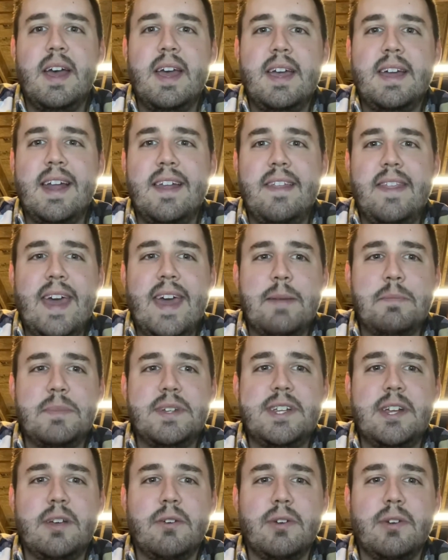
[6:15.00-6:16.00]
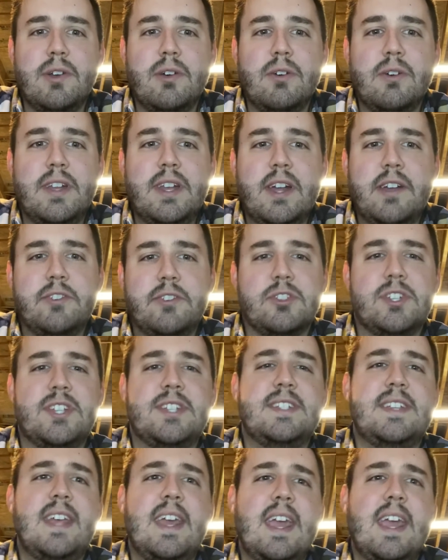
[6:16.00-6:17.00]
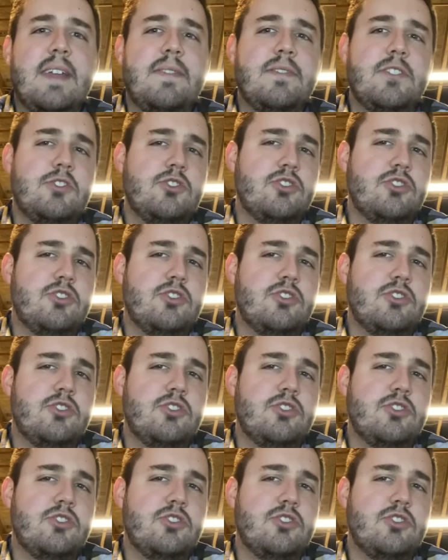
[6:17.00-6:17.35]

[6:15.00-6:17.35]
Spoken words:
kind of that material and understand the